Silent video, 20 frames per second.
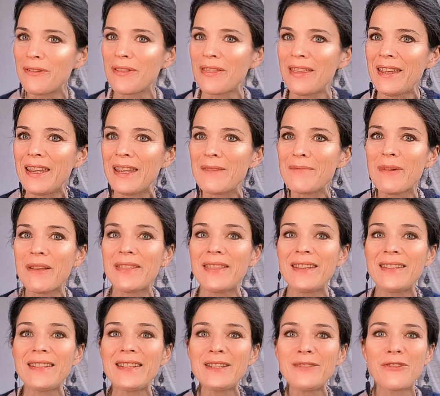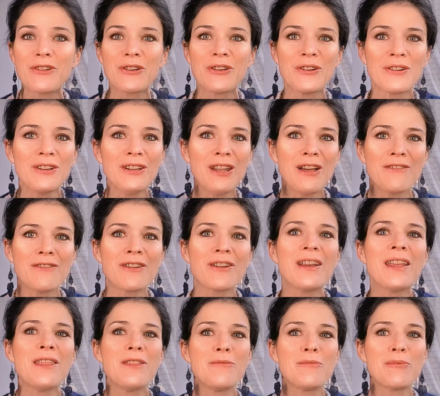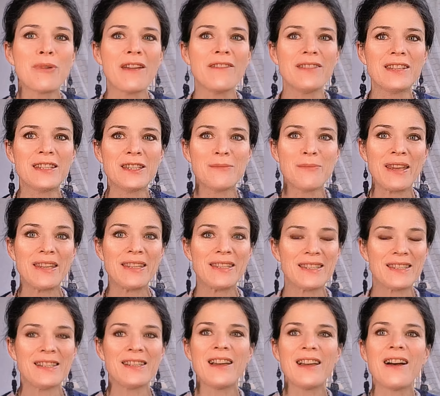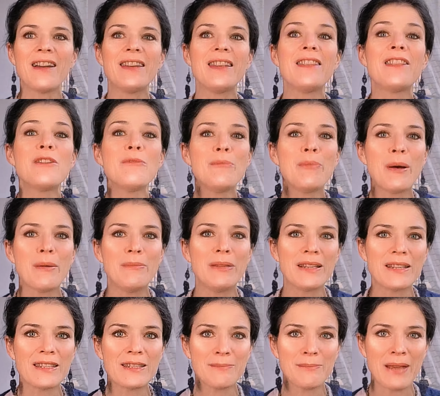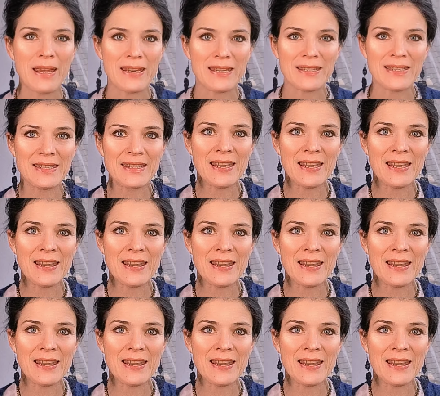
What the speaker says: thing, but this is for your lover in the private space, not in the public space.